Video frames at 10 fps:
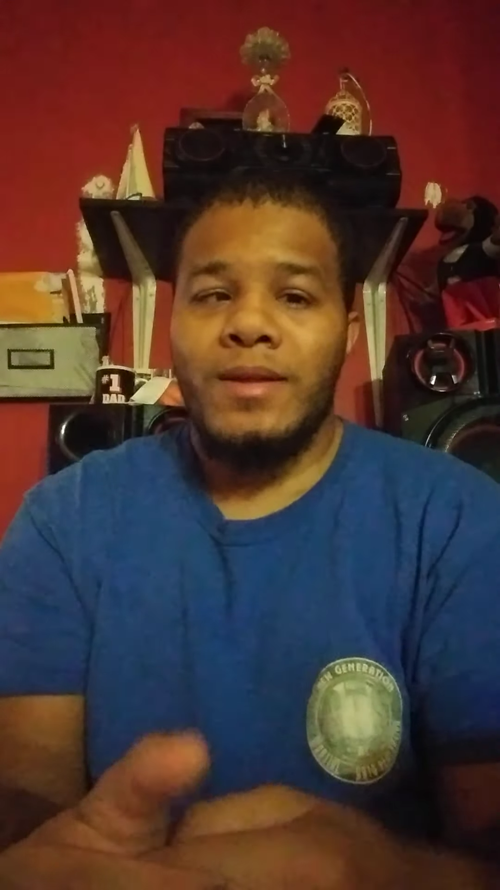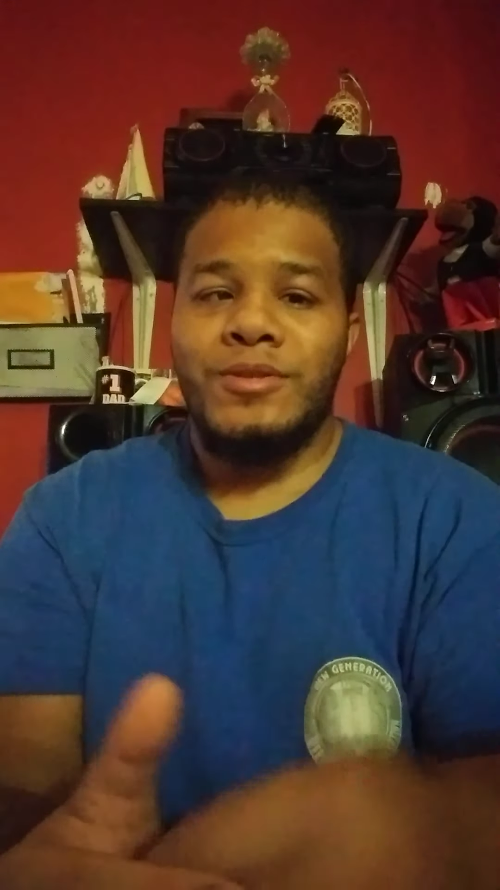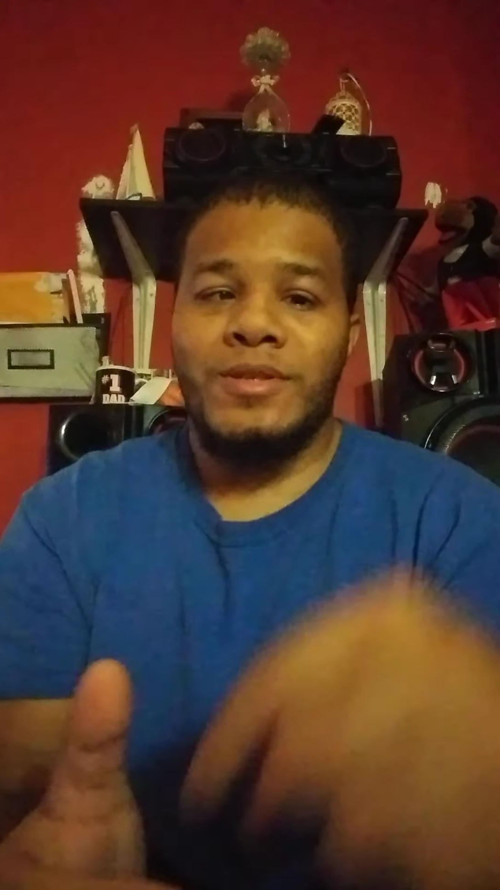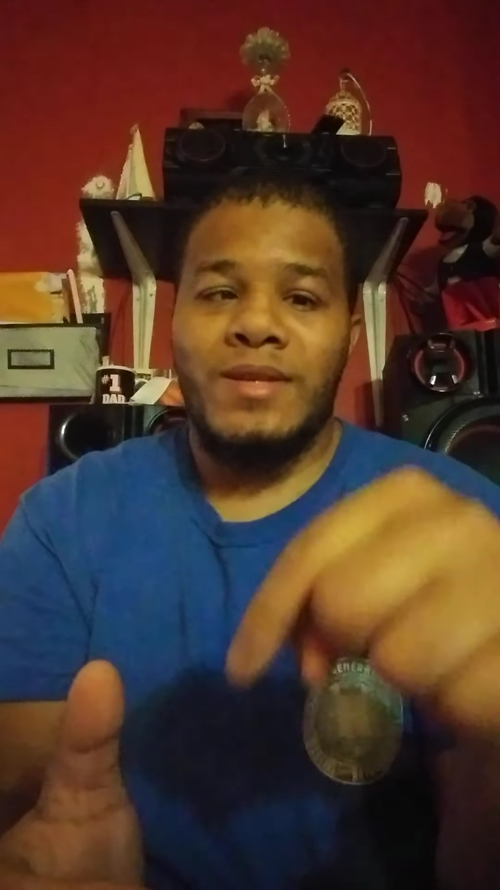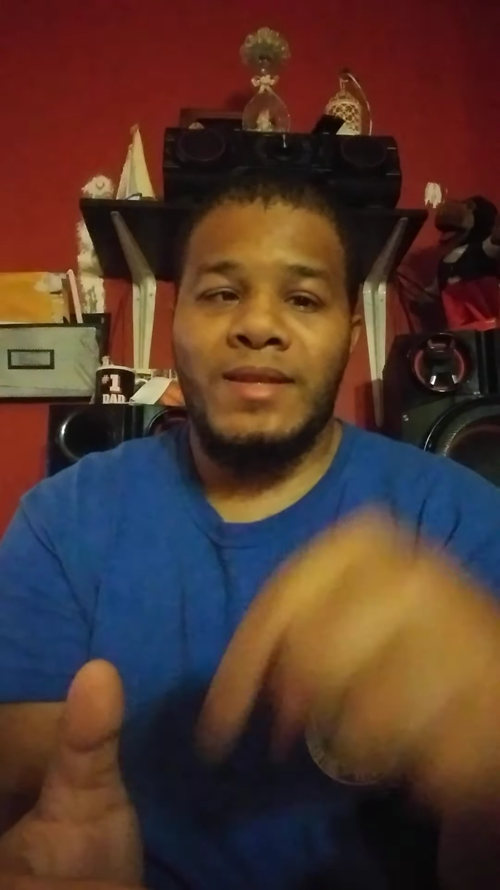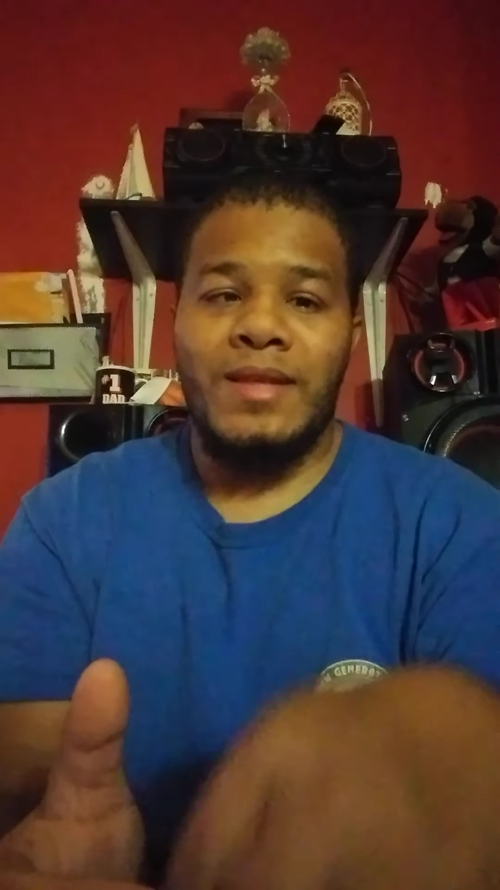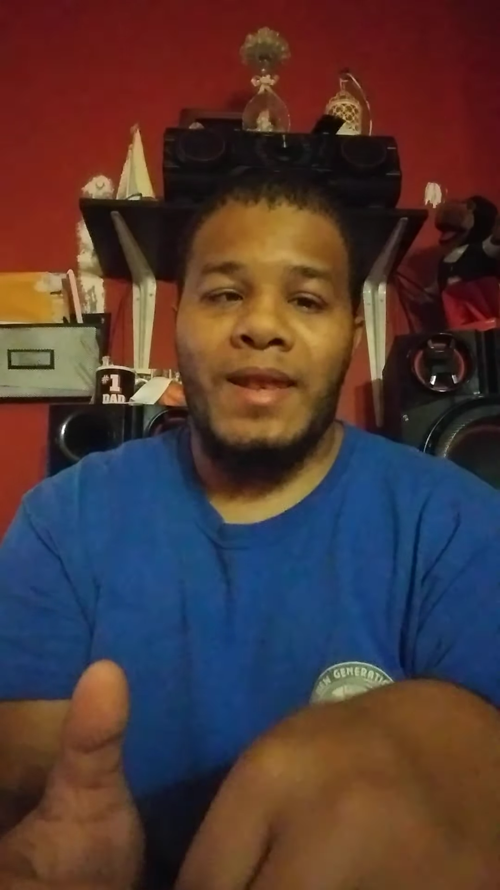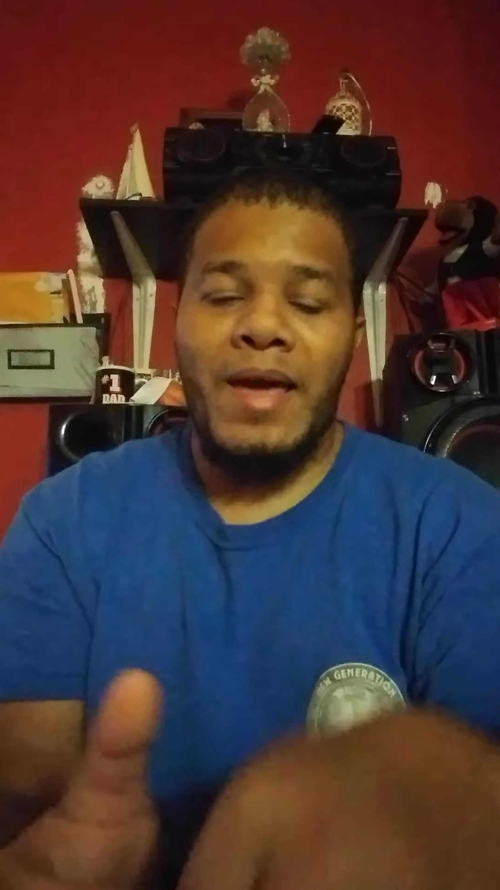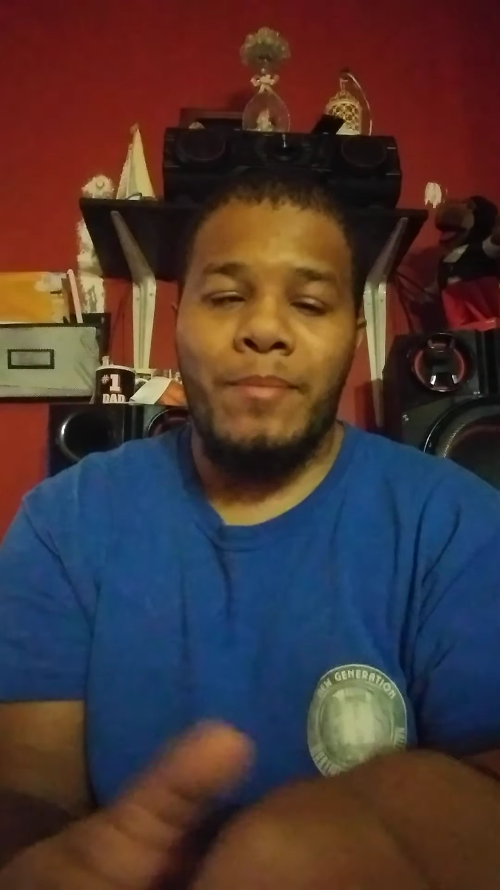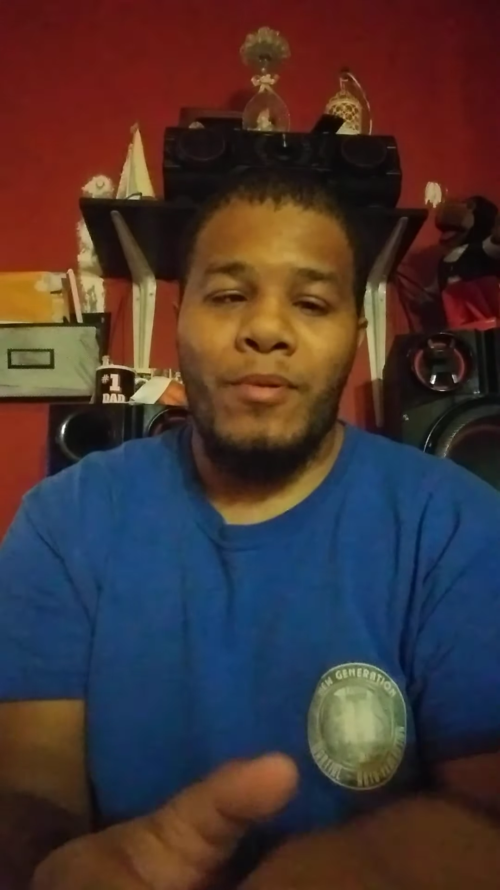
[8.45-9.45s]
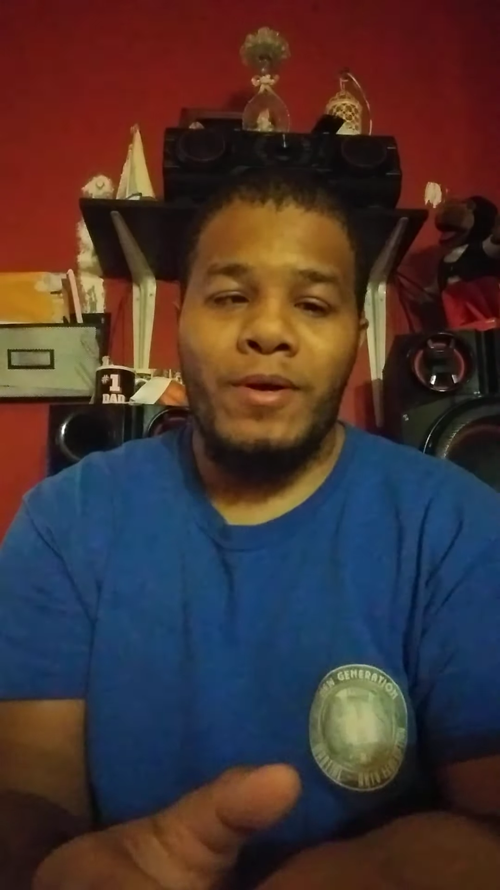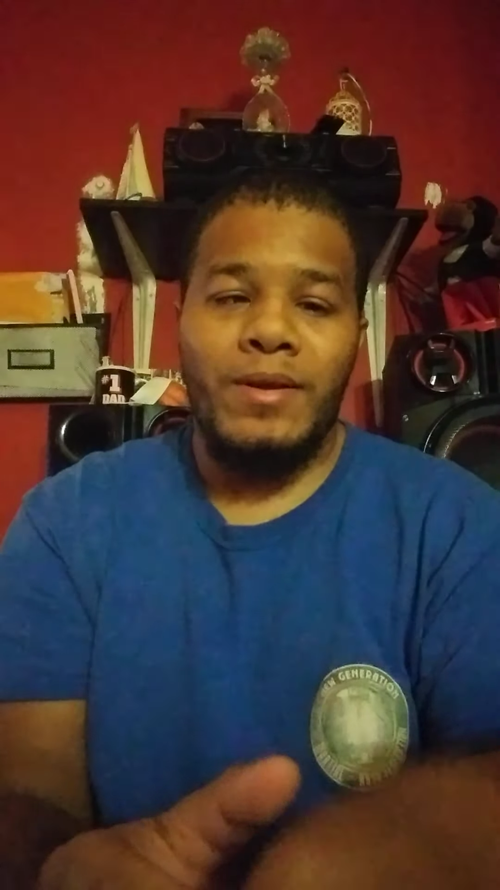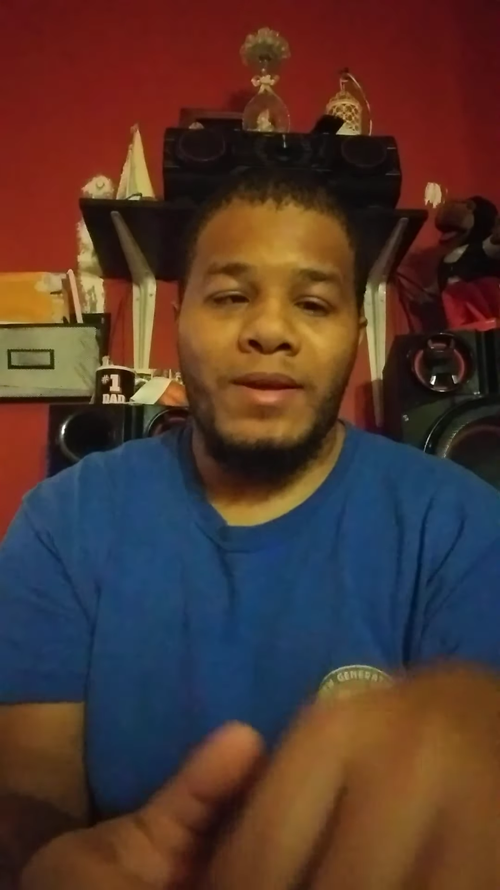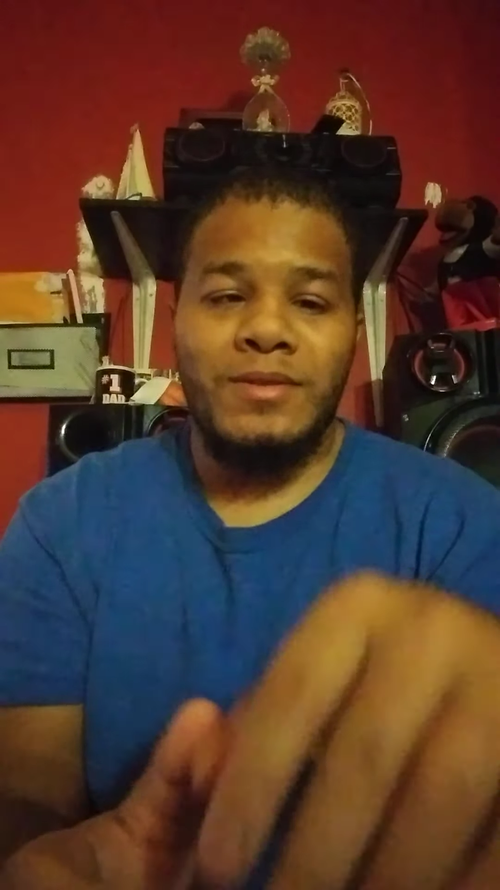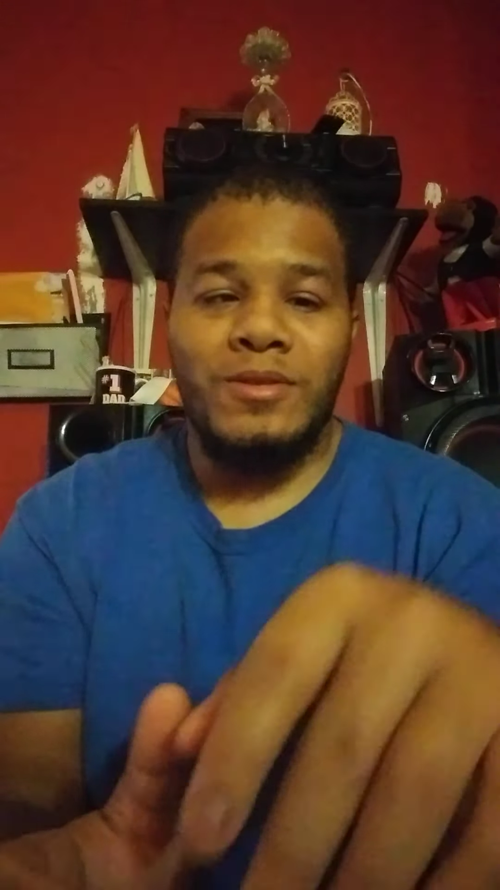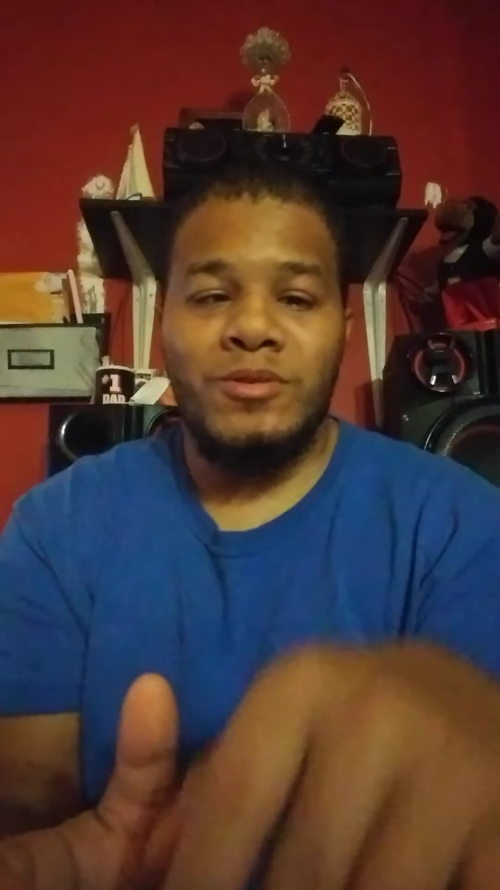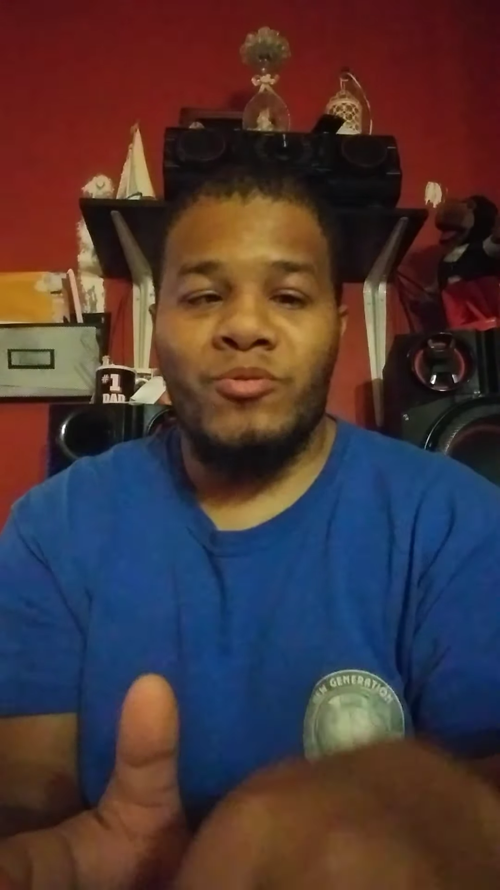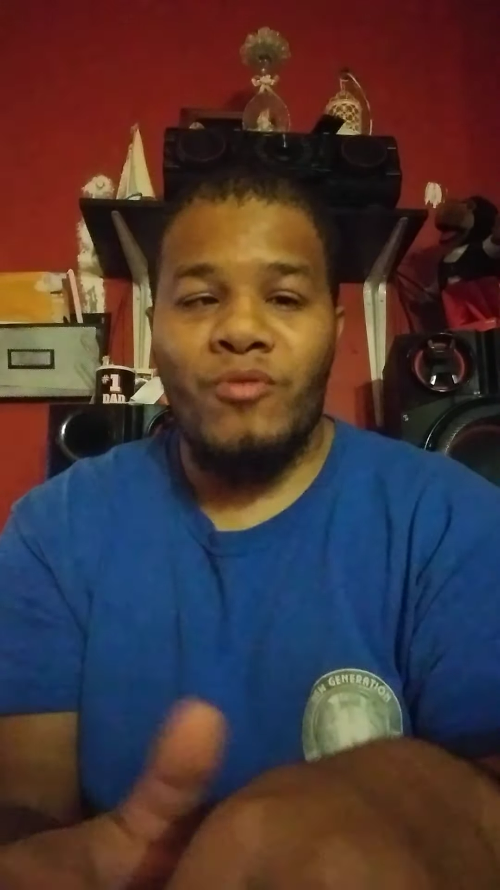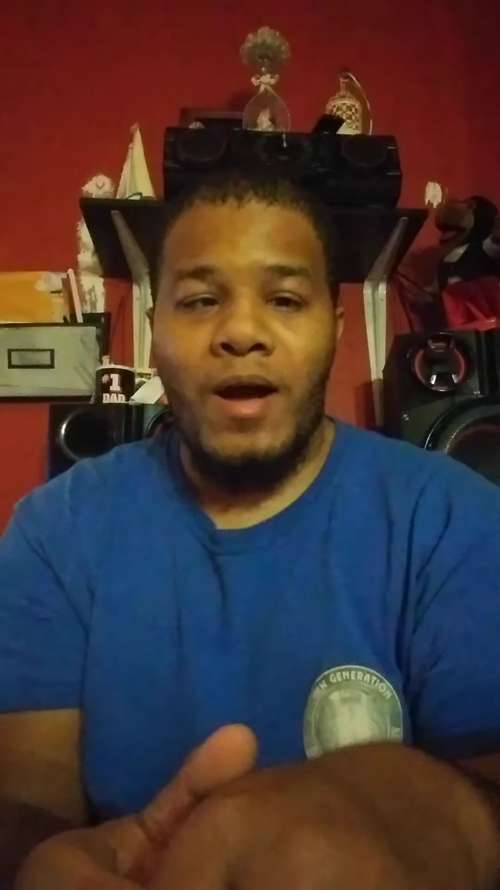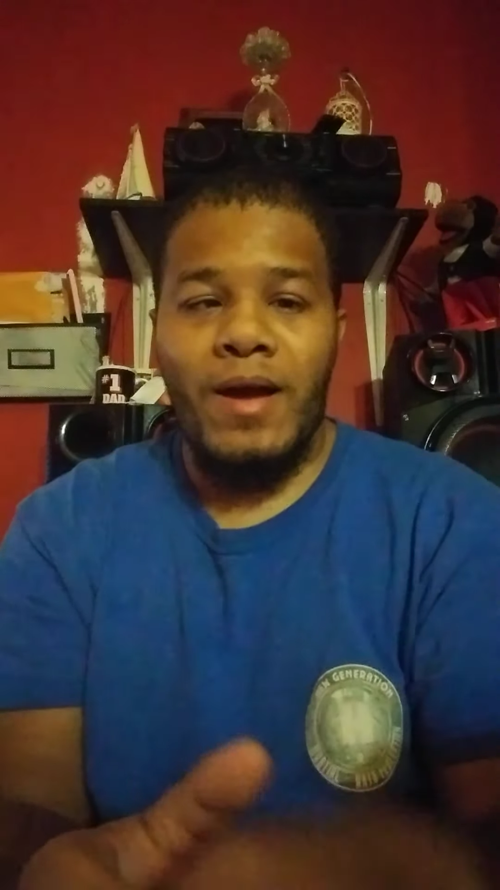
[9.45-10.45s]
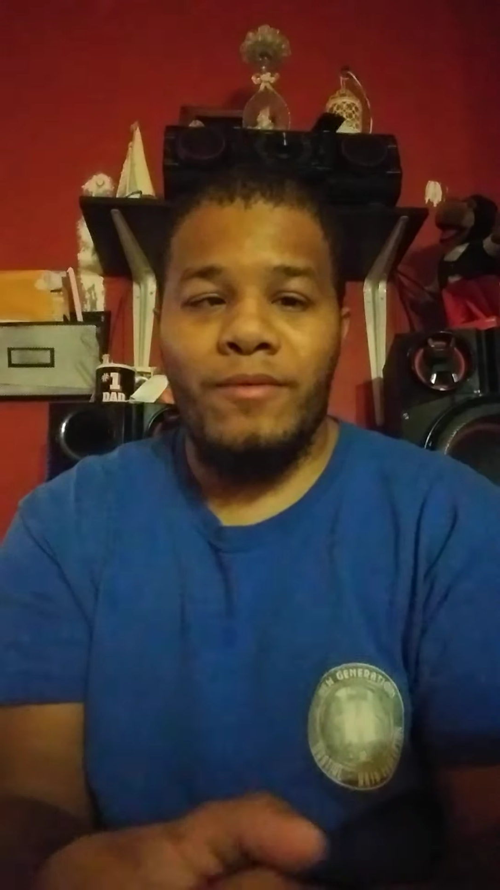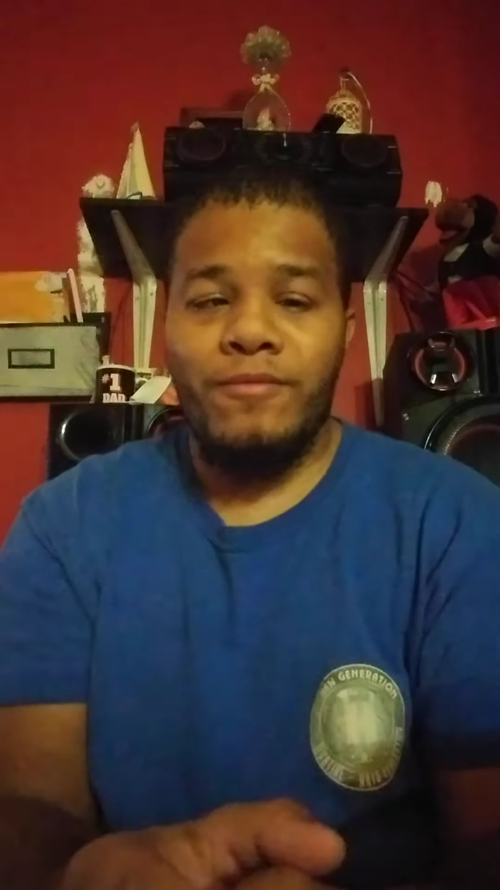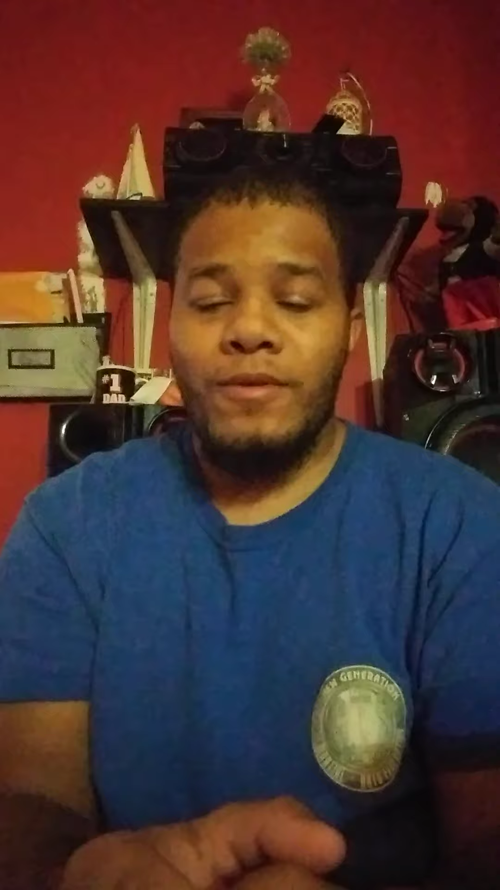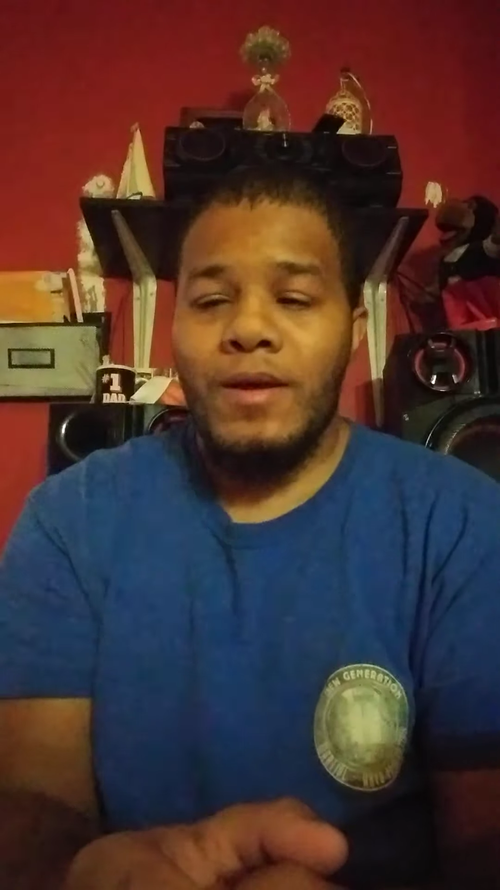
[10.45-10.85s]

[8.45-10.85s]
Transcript: just hit the like button and subscribe.